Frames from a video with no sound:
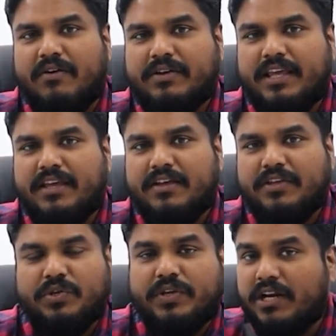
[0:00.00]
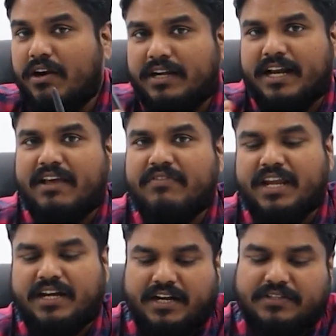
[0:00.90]
Okay, you cannot
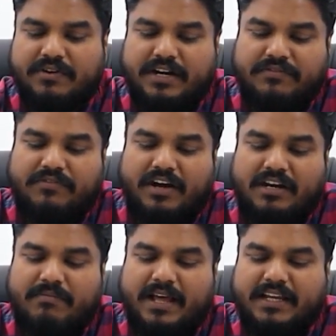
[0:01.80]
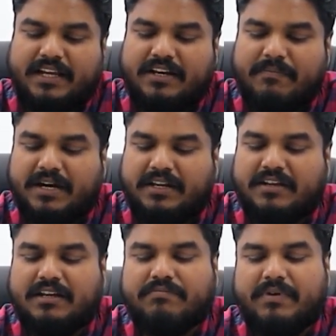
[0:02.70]
navigate. It is going to fall back in a
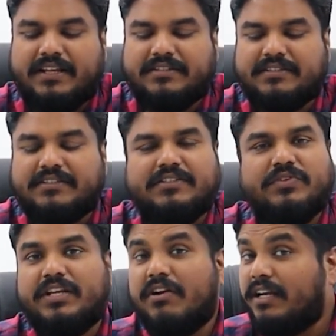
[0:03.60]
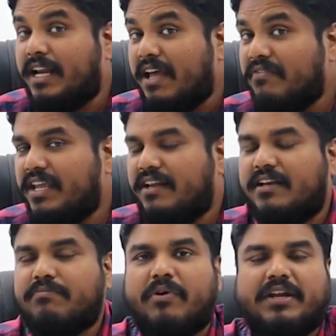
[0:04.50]
particular place. You cannot navigate
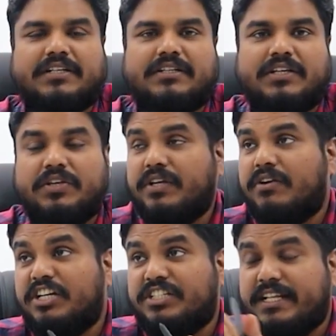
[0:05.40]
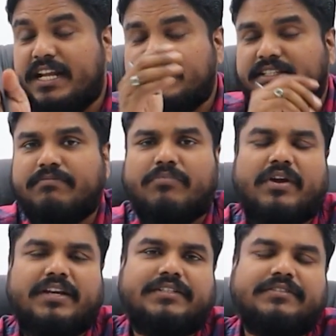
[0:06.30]
that point. You cannot change that
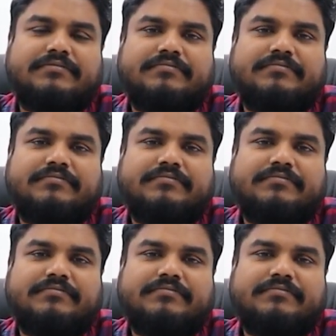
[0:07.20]
point.